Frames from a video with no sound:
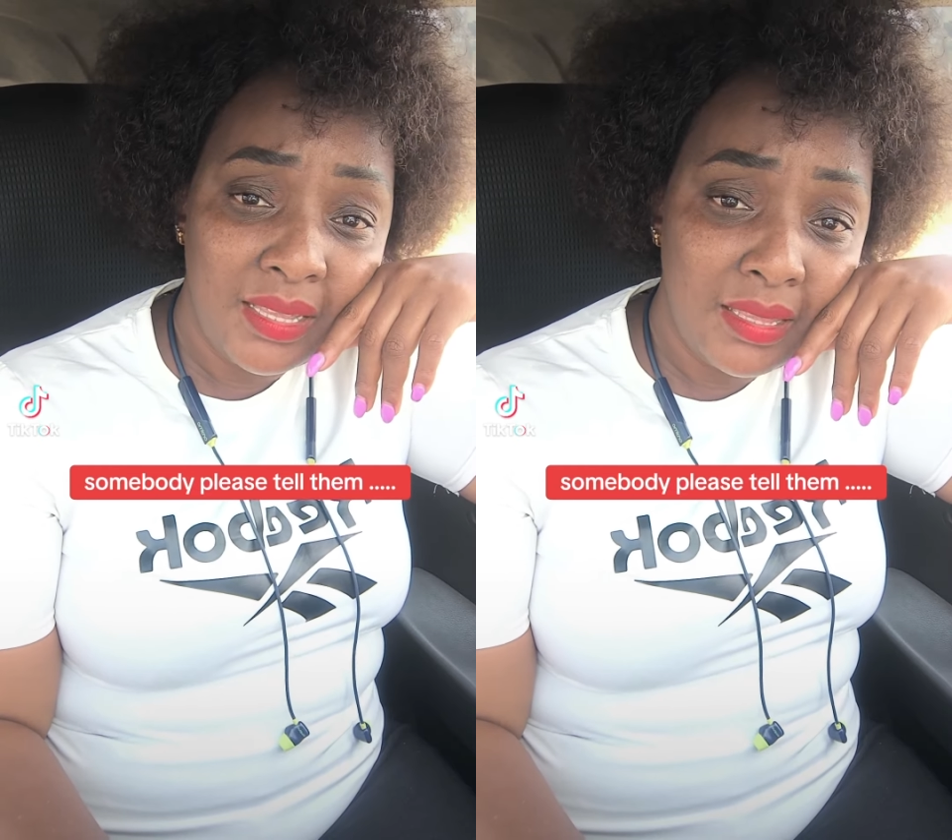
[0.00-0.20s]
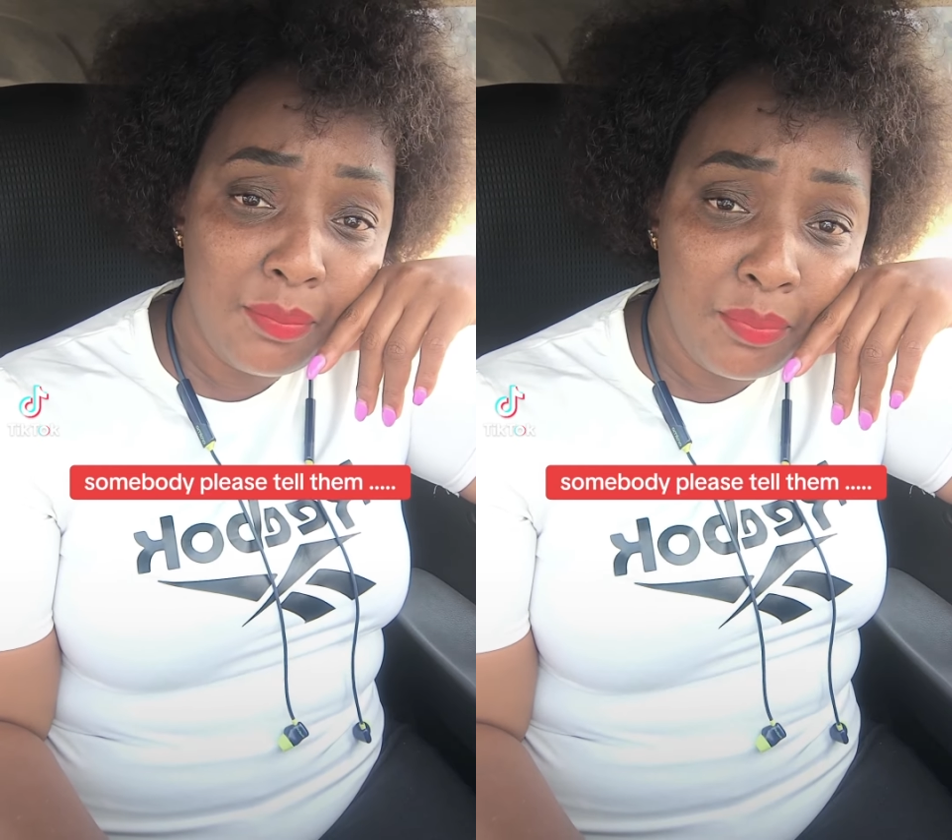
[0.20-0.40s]

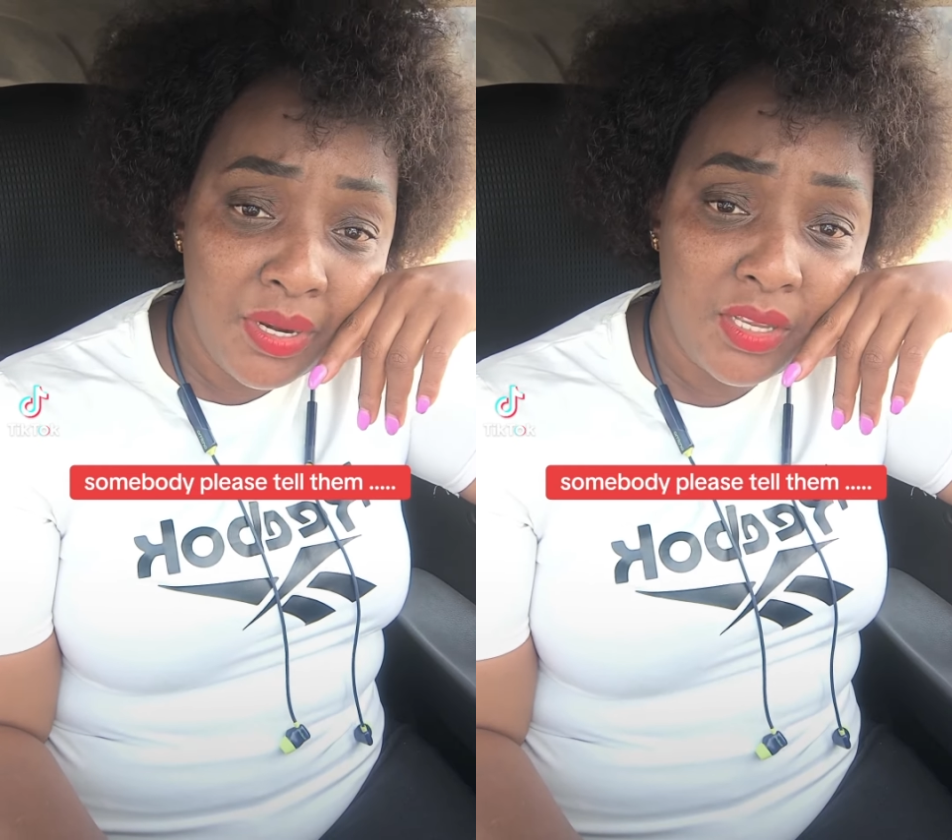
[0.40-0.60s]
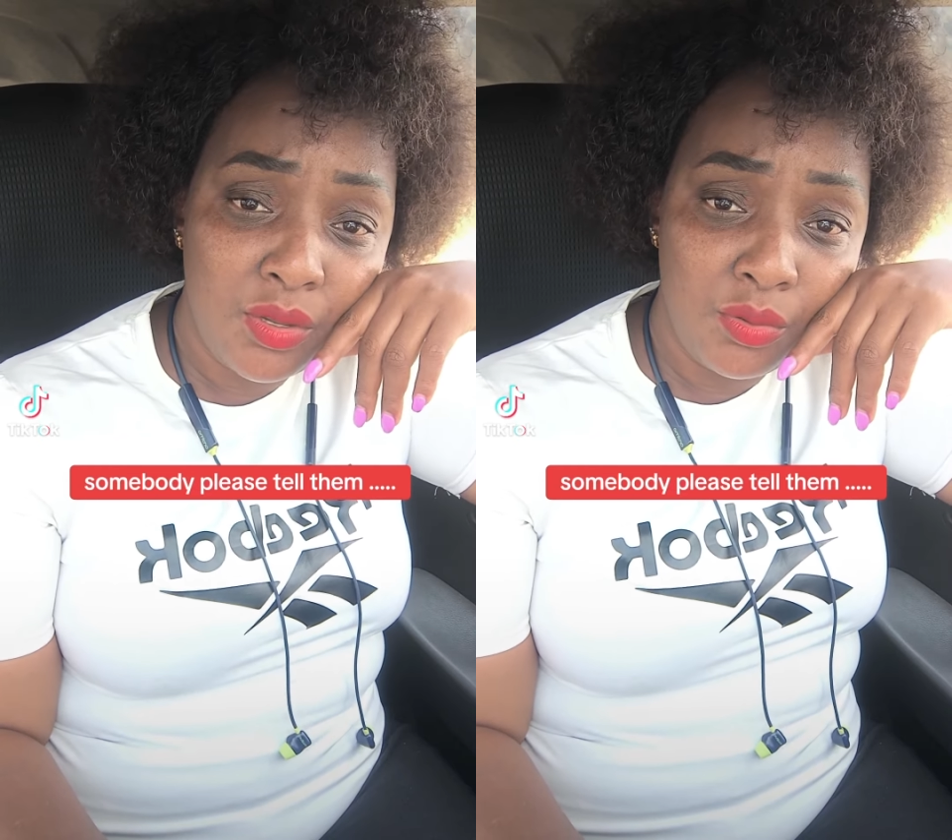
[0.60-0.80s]
they
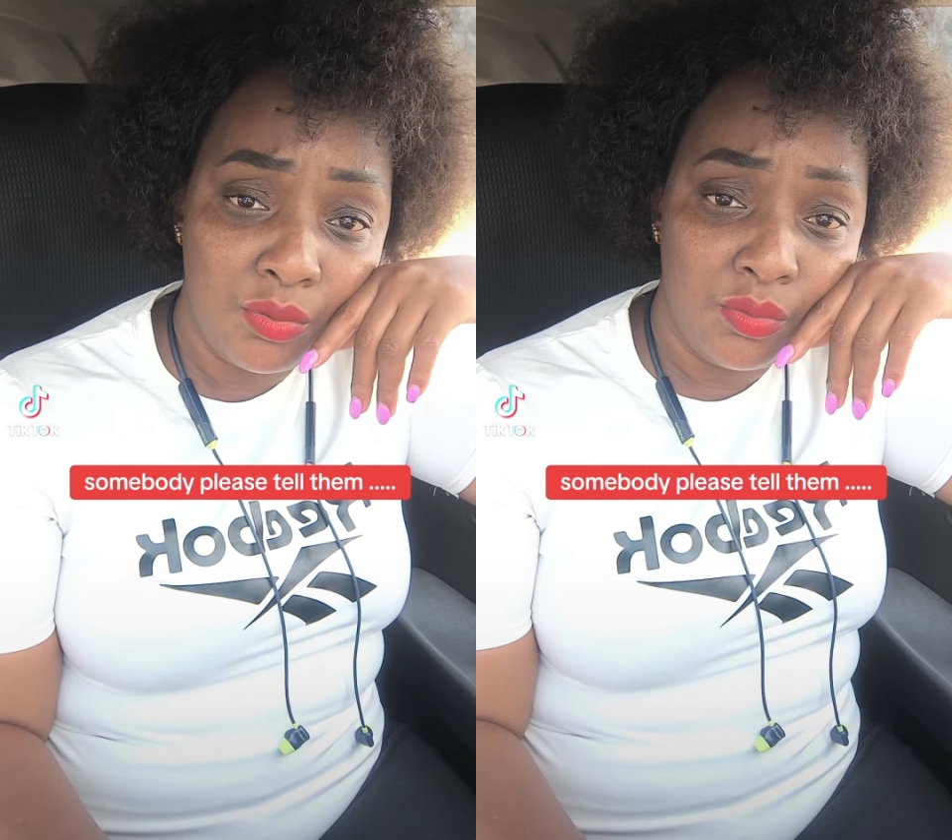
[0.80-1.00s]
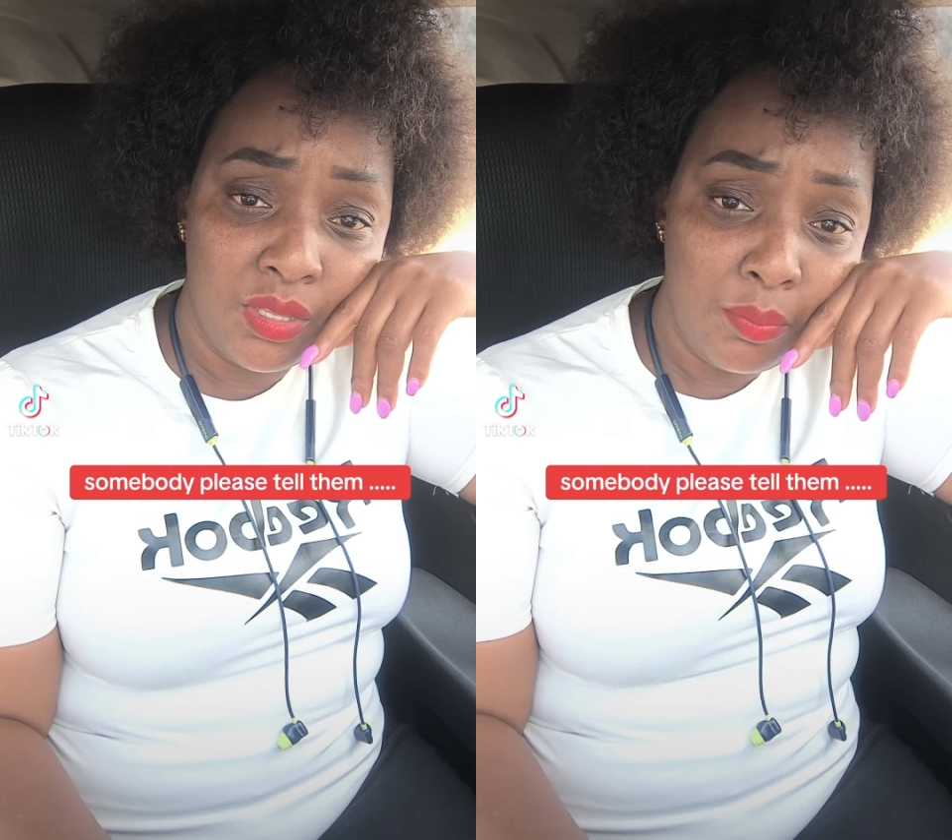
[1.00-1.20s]
break
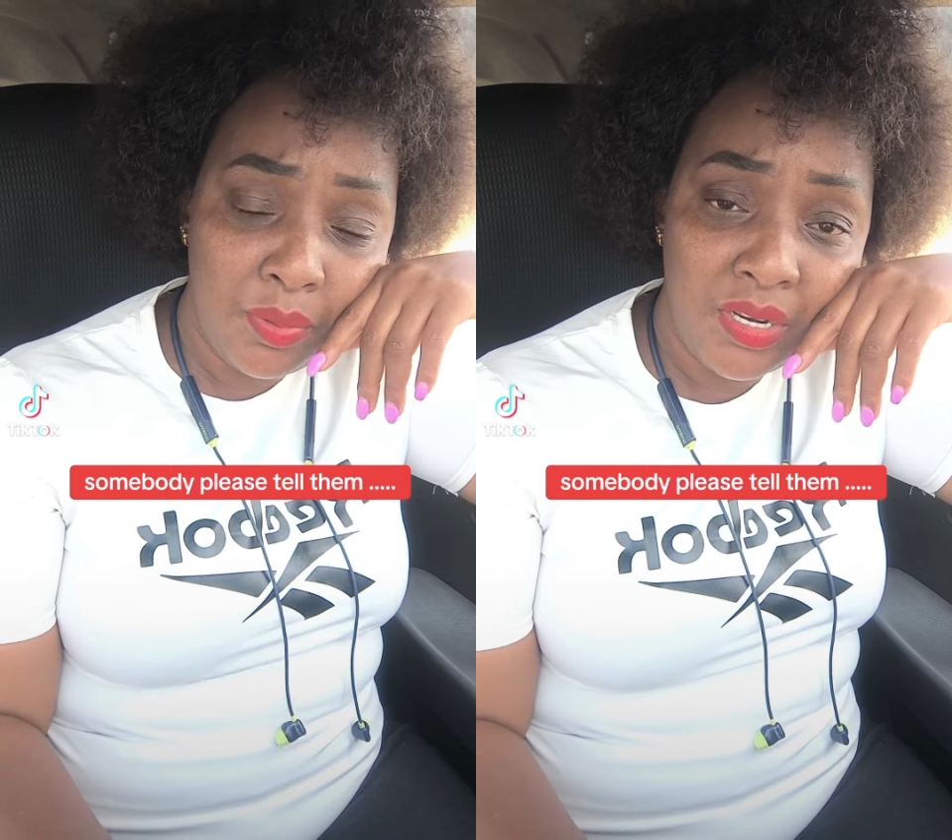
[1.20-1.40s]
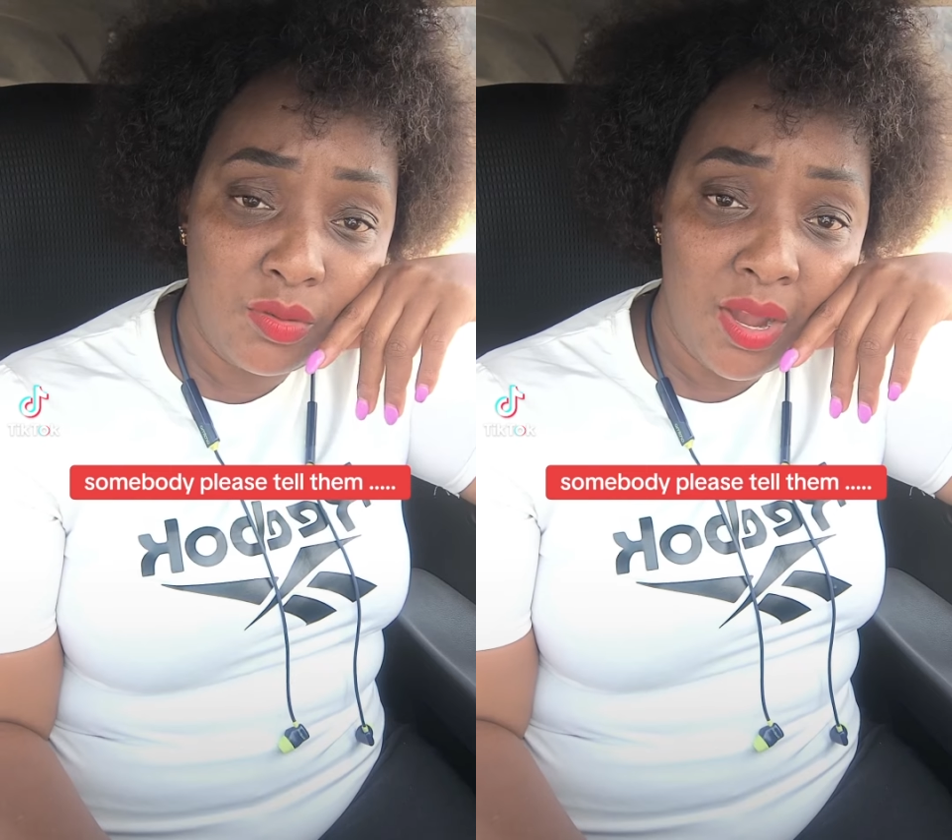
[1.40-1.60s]
you. They
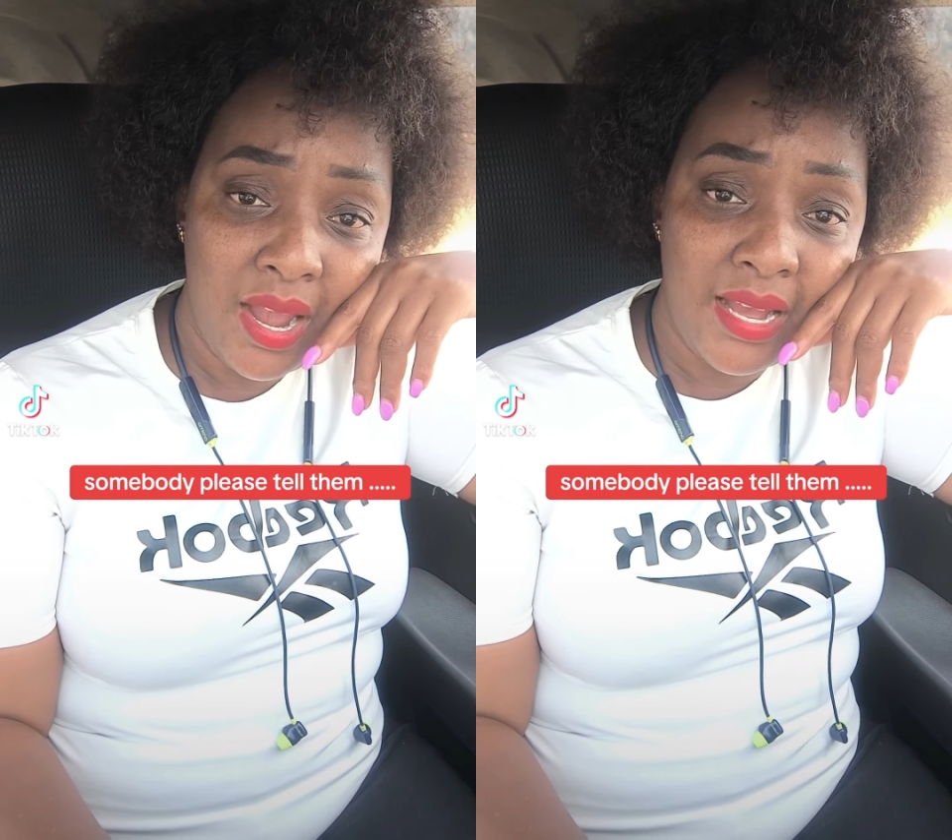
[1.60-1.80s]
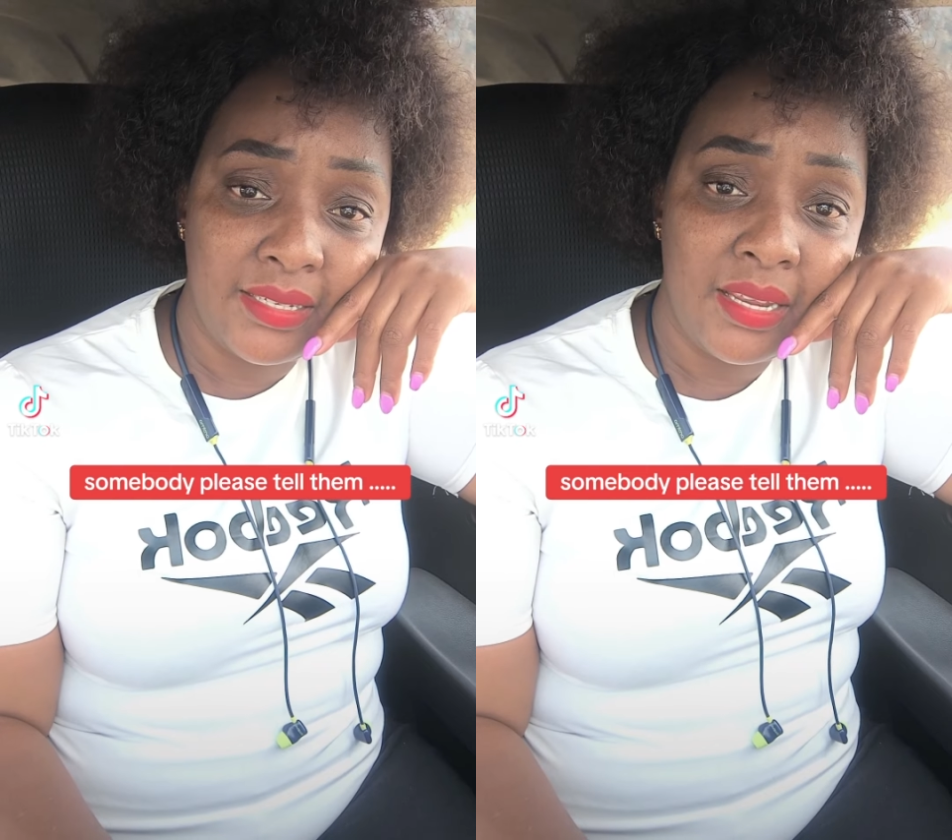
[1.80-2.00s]
break your
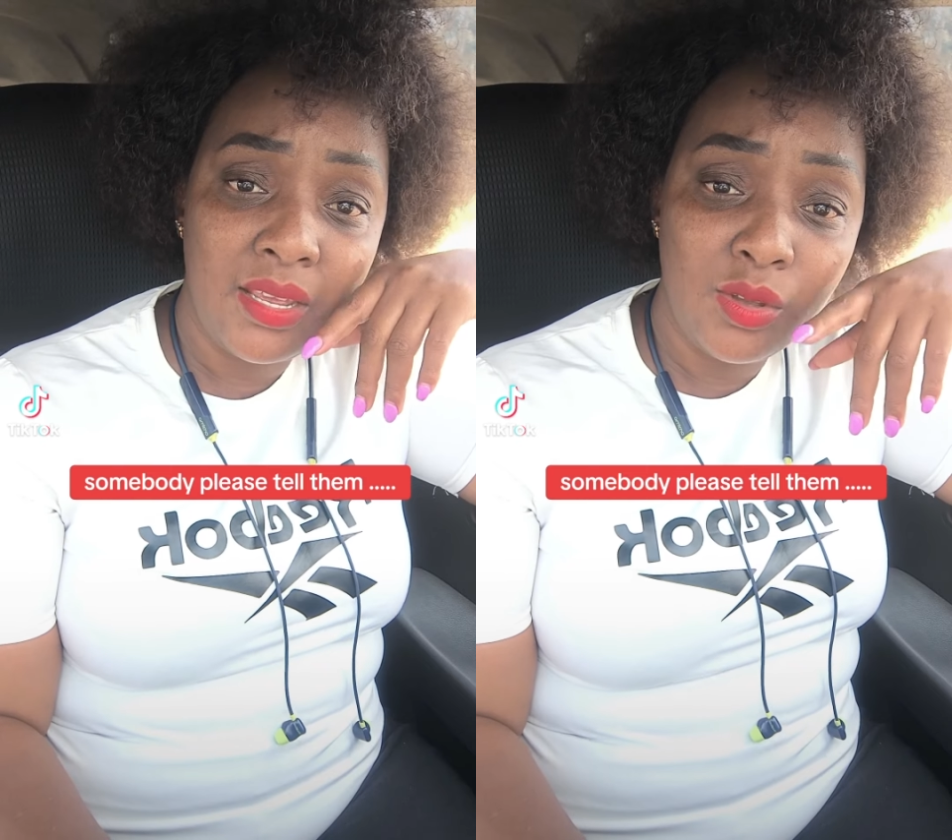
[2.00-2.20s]
heart.